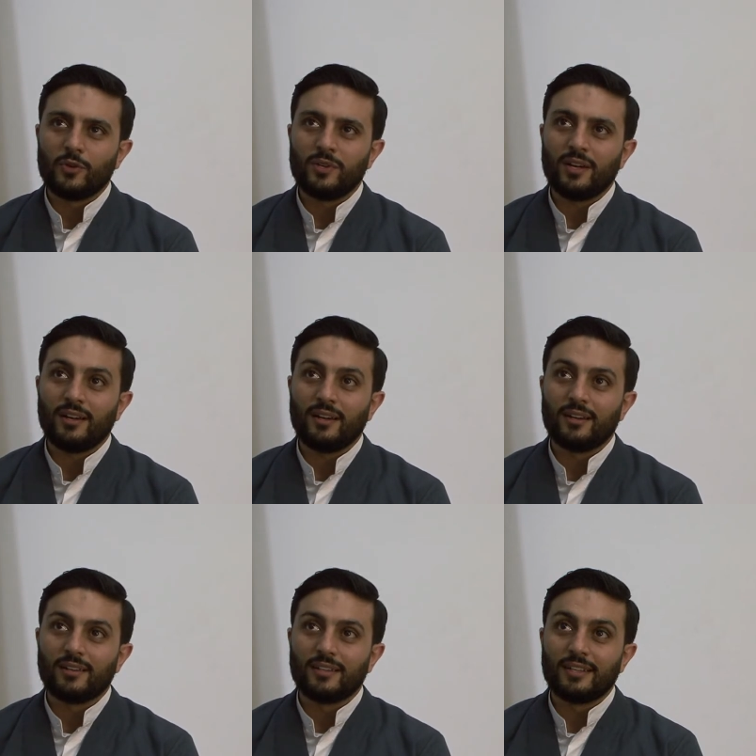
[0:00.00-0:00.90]
when we
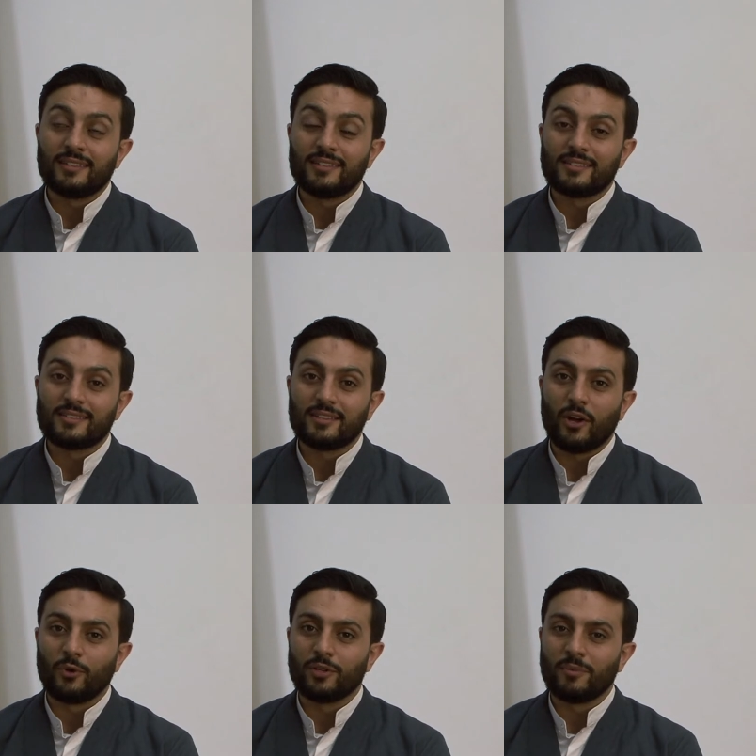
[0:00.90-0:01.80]
are in this
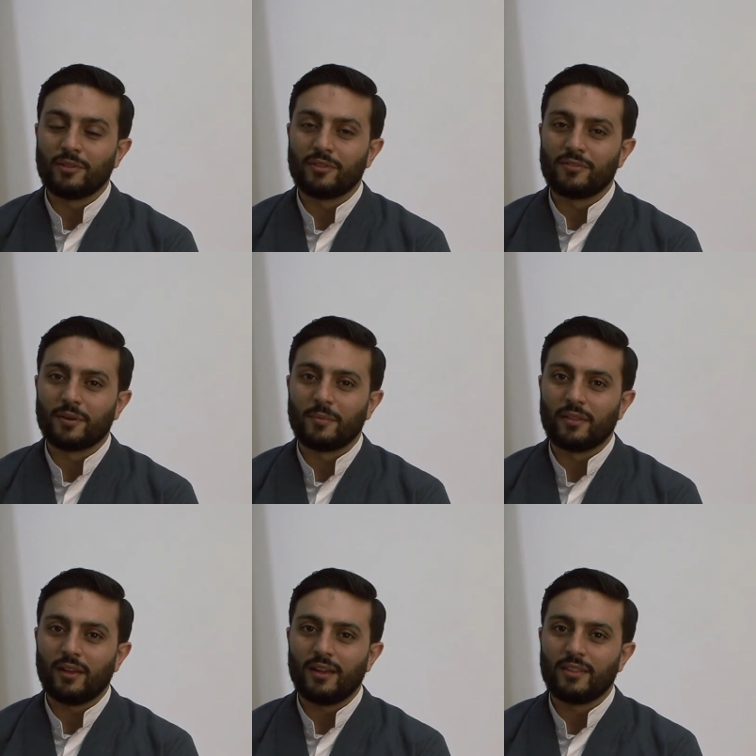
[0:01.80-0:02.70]
holy month of
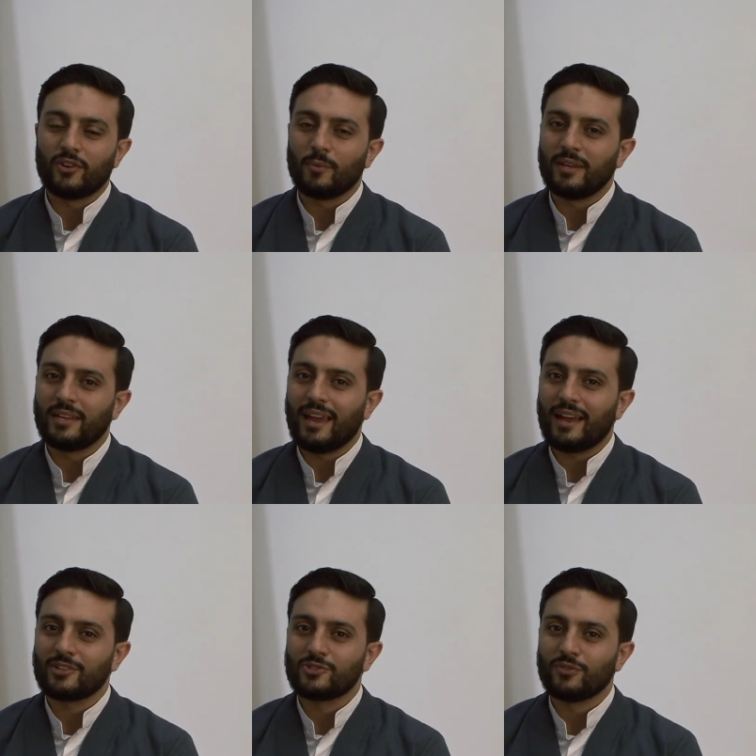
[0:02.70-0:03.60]
Ramadan, there are many
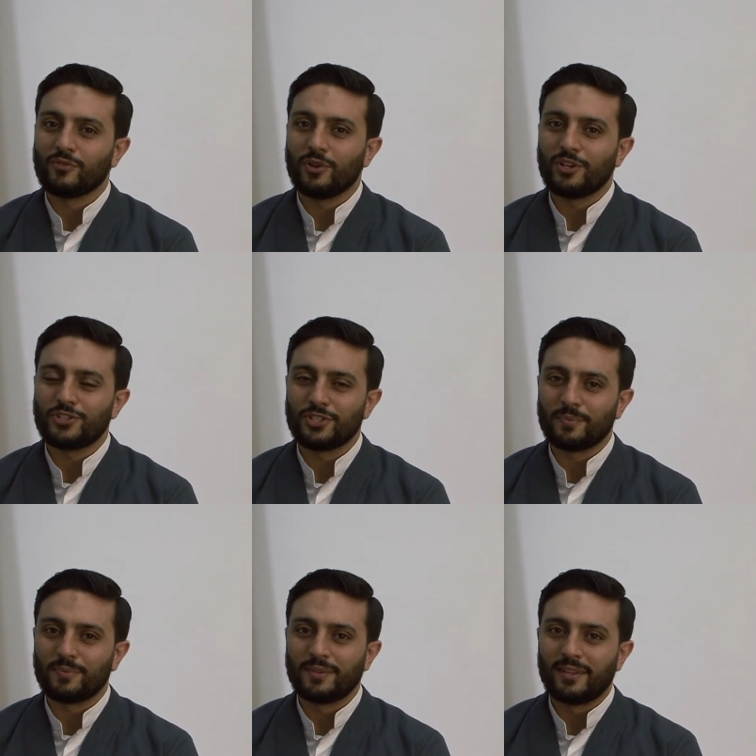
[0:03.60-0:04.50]
acts of
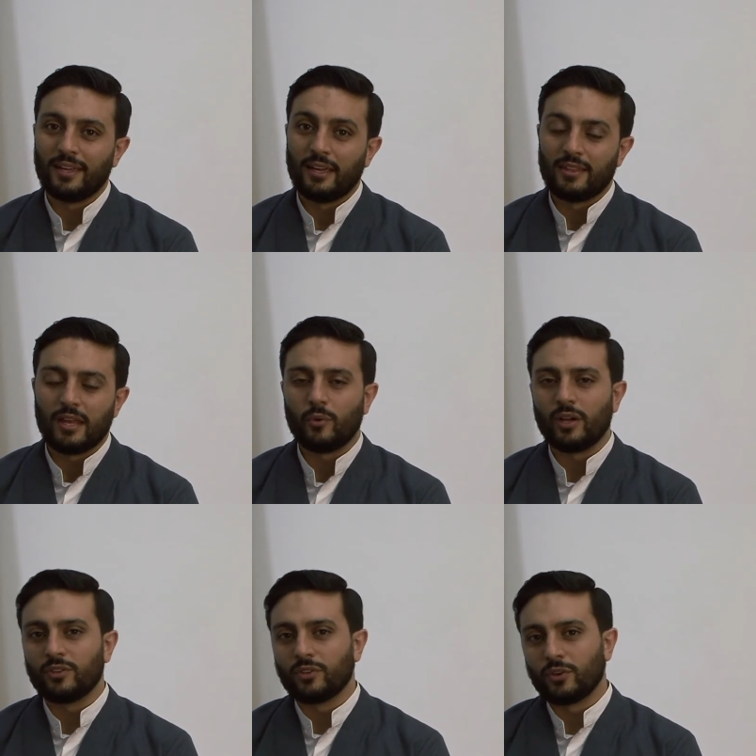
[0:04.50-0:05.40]
worship that
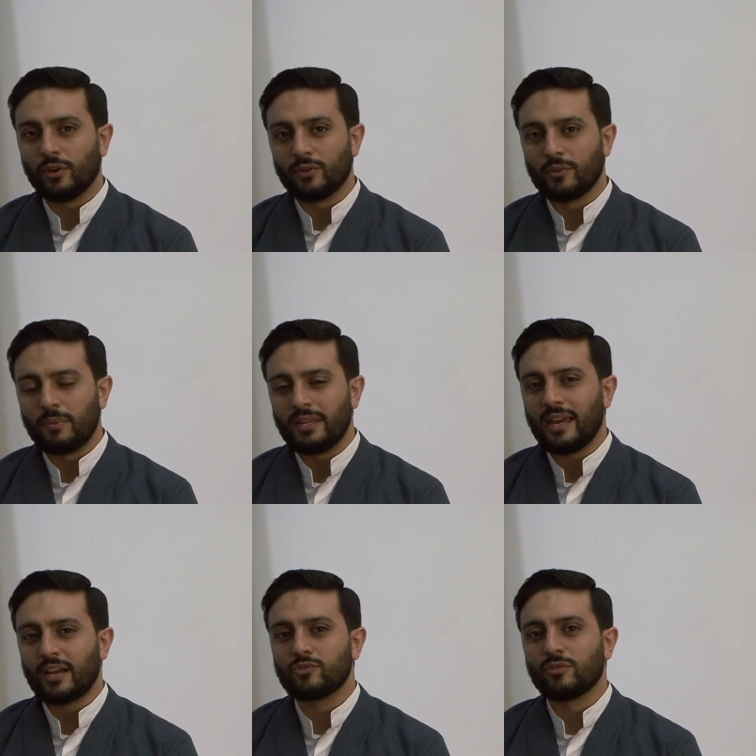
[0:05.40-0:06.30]
we undergo. Many
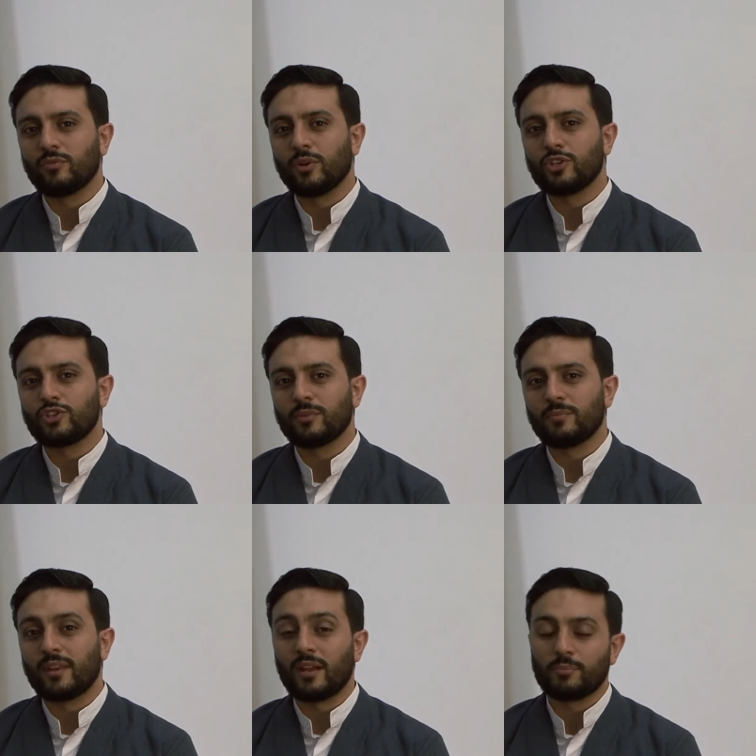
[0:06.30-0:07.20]
acts of
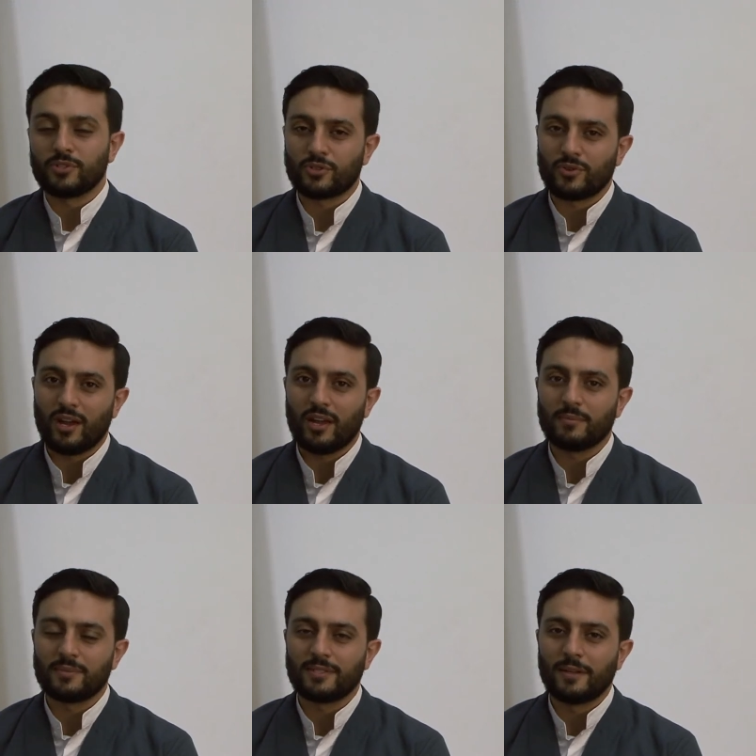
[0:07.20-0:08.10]
worship that are
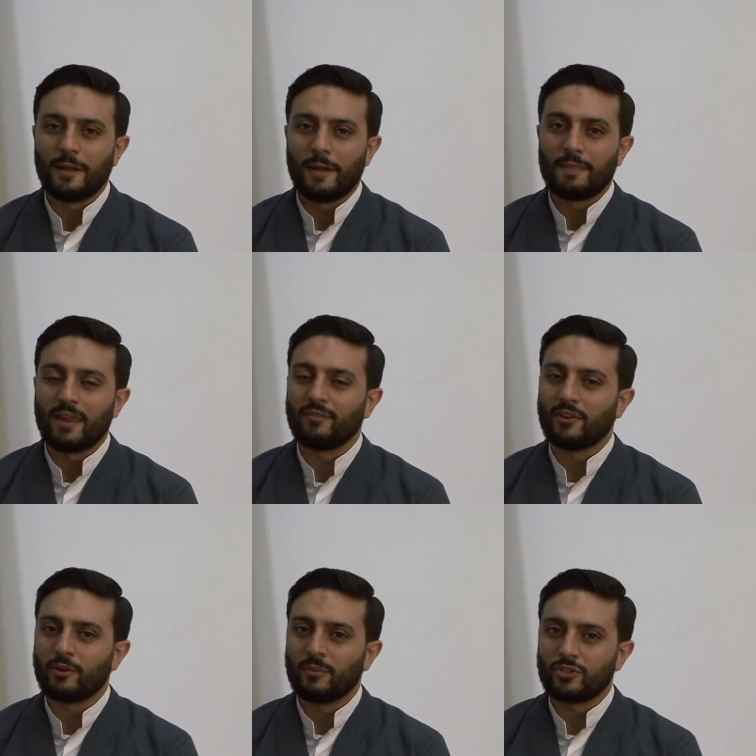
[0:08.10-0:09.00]
prescribed, that are
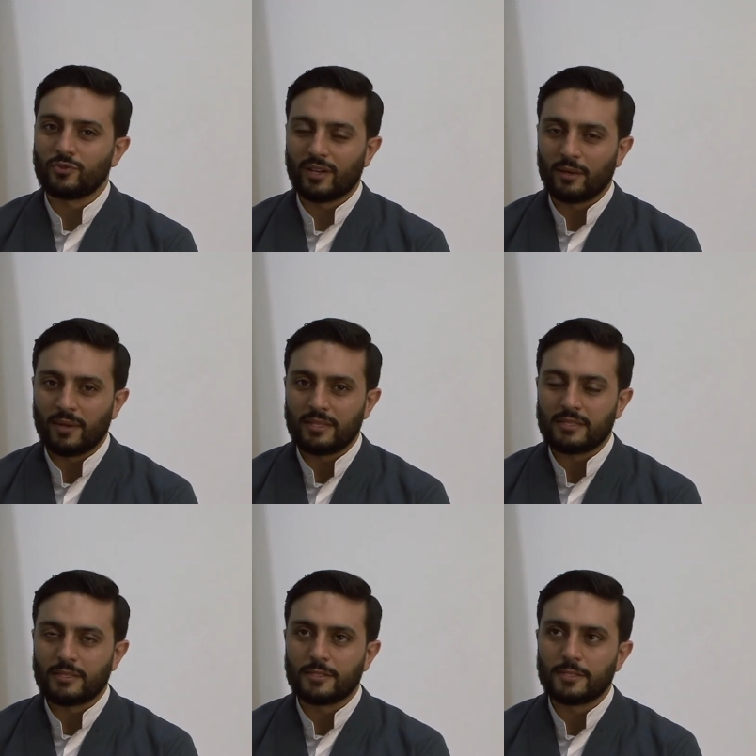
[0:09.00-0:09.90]
very much
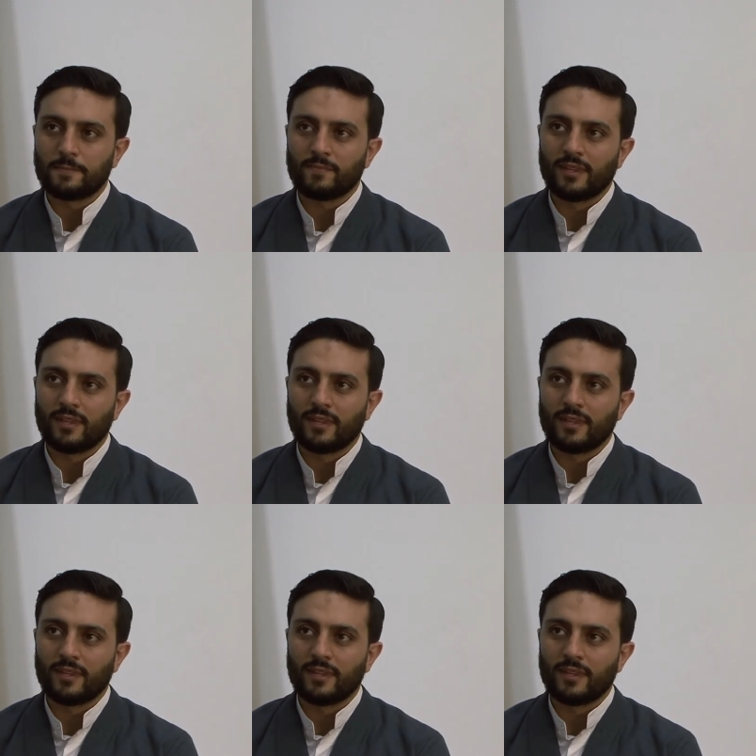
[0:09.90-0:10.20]
recommended.